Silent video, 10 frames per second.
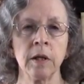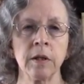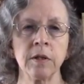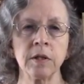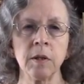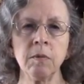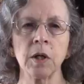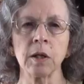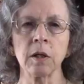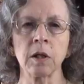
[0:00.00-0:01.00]
The
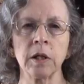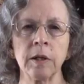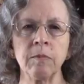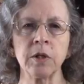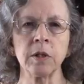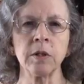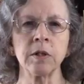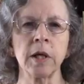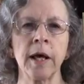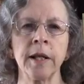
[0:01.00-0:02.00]
subtitle claims it
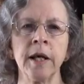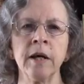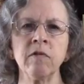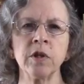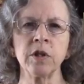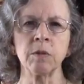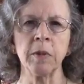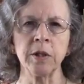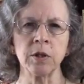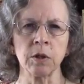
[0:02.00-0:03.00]
is an
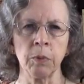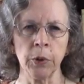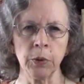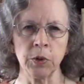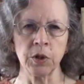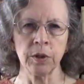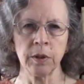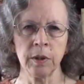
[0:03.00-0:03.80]
evidence-based approach.